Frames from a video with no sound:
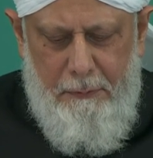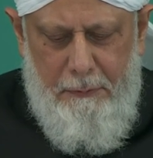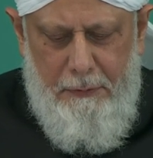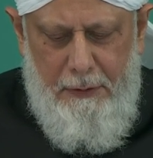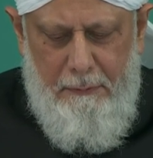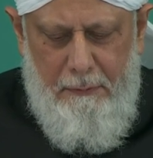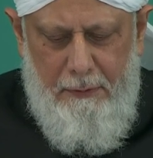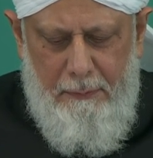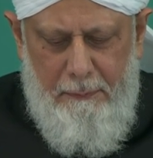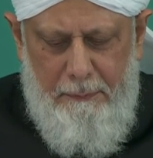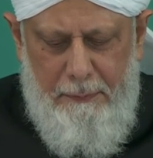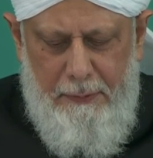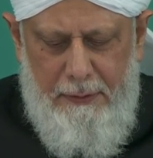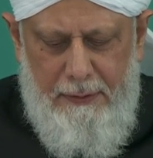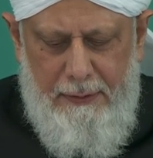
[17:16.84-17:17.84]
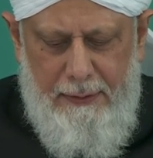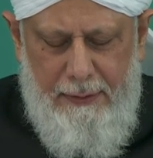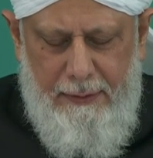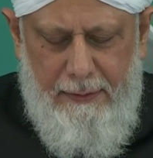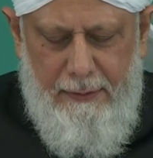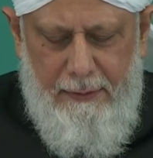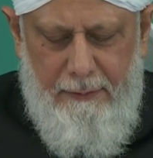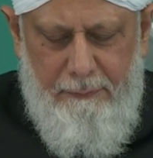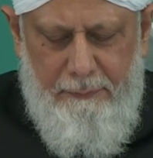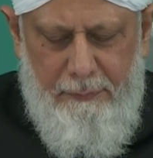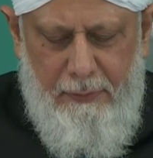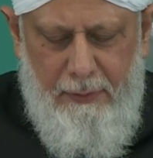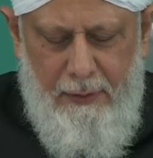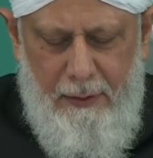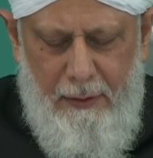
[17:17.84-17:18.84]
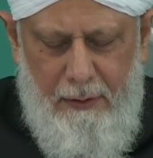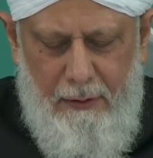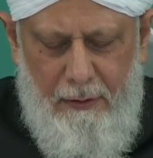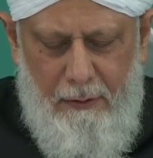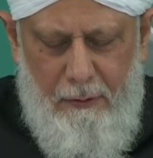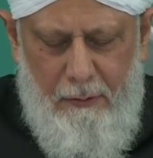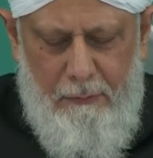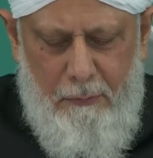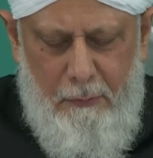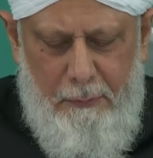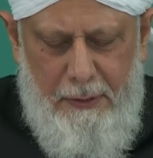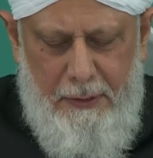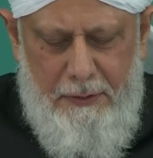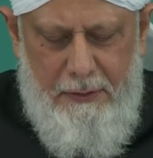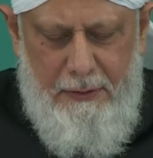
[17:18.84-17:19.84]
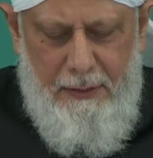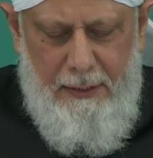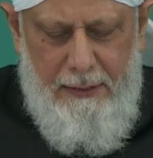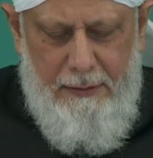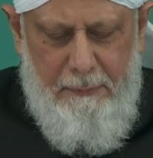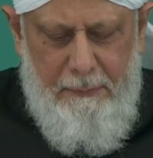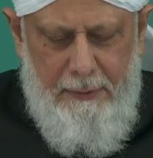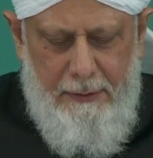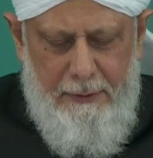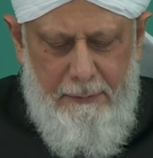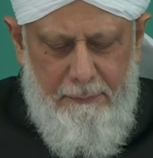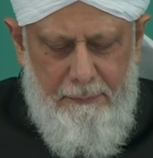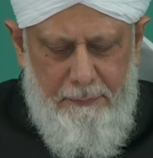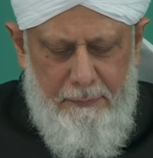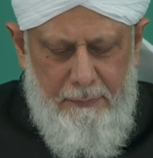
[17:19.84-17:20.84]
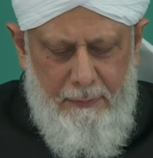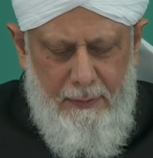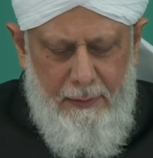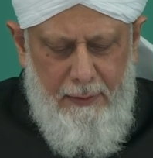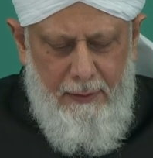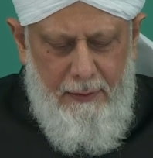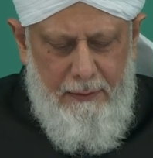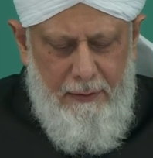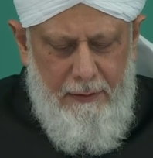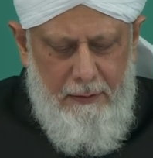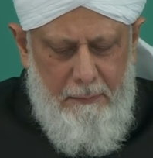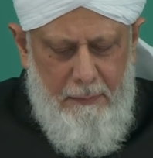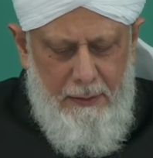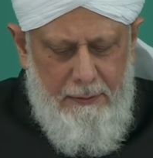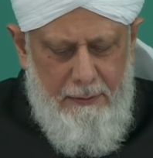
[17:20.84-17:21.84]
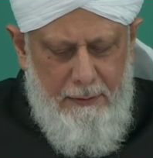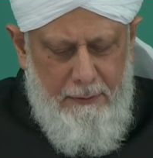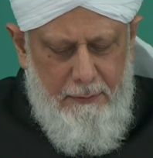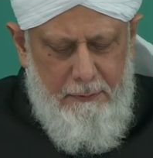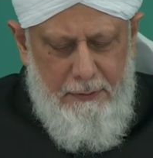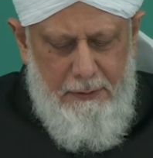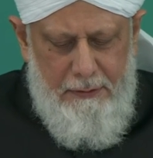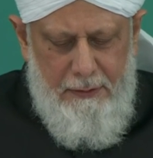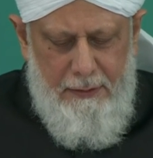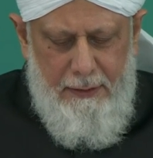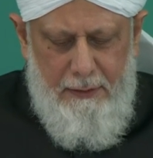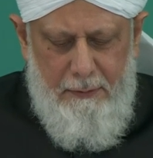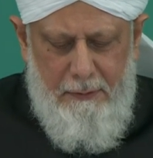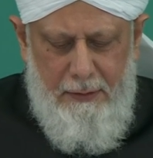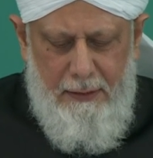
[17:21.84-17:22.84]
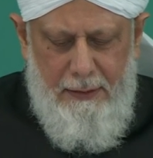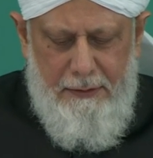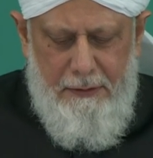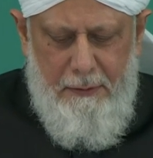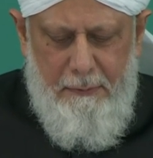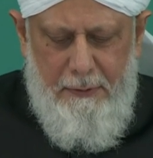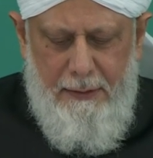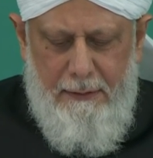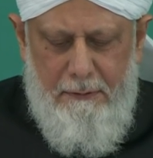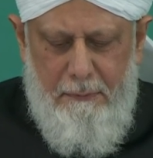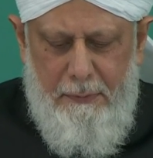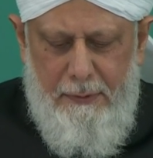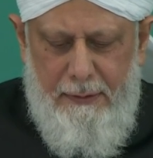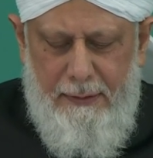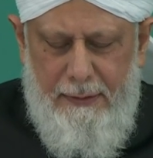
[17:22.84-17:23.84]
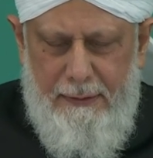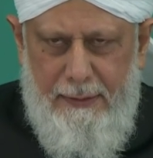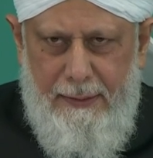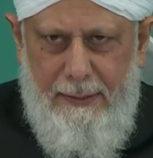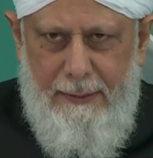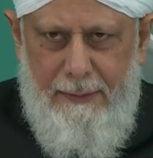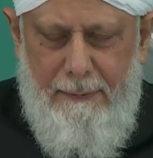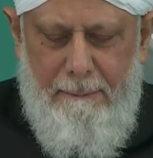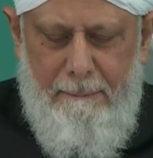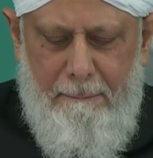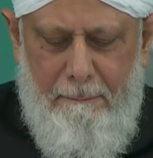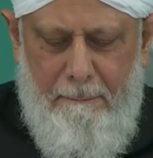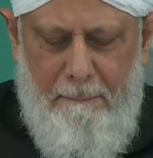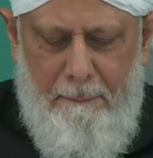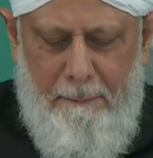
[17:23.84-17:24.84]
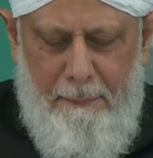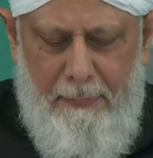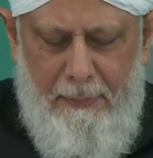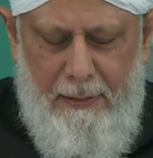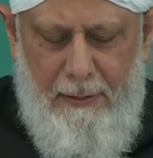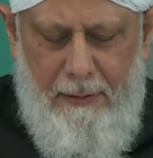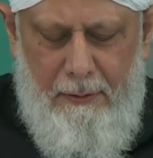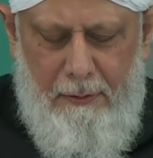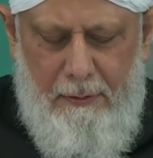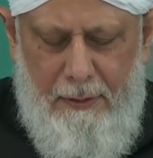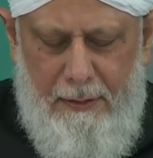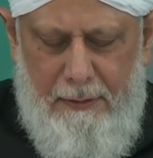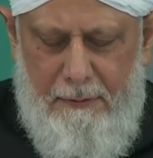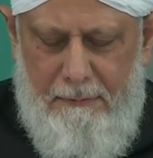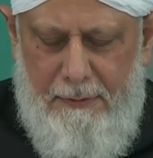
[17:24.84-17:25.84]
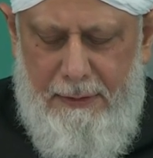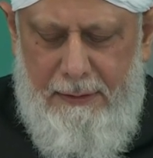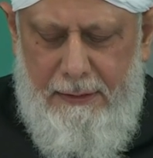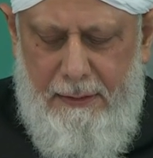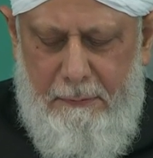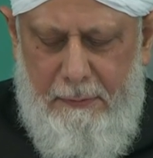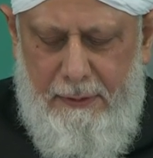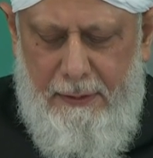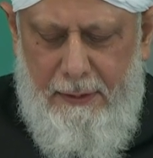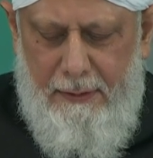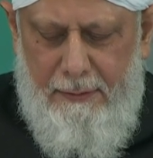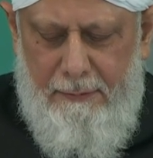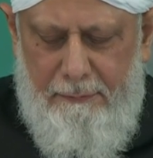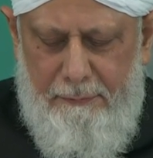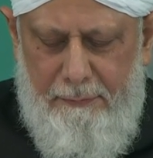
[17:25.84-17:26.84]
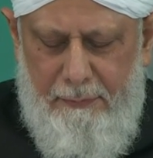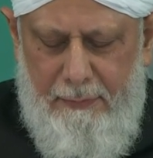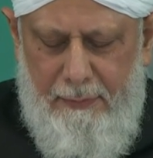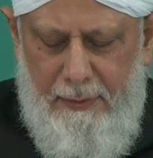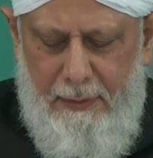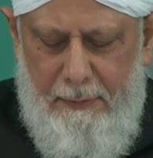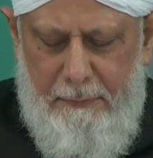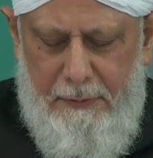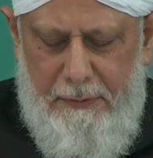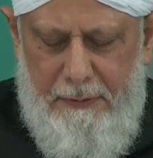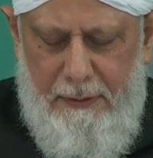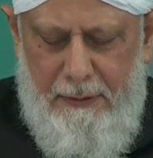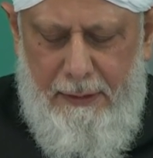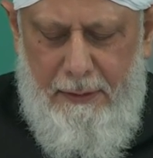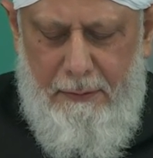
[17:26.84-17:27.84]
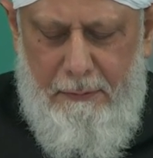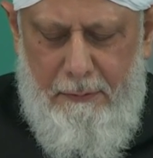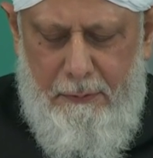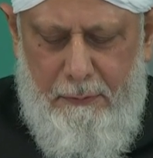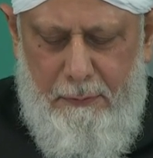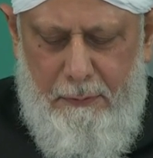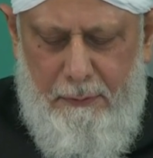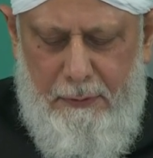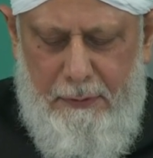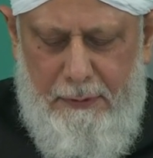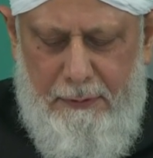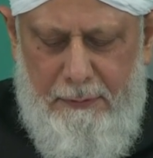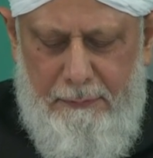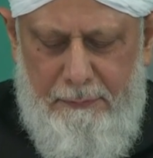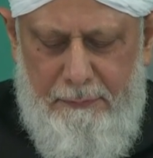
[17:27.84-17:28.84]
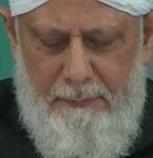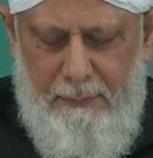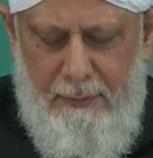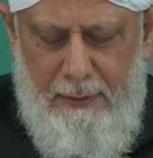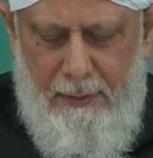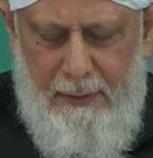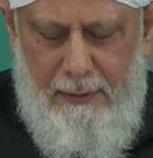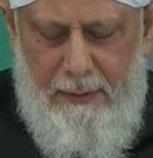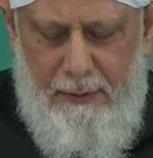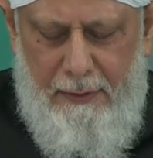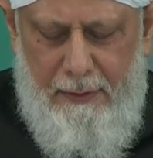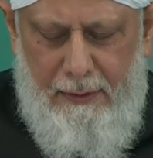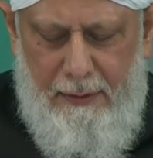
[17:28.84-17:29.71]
Their state will be that that the corpse of their commanders and generals will be left on the battlefield, and ultimately the valley of Mecca will lose its generals, thereby forfeiting the strength it once had.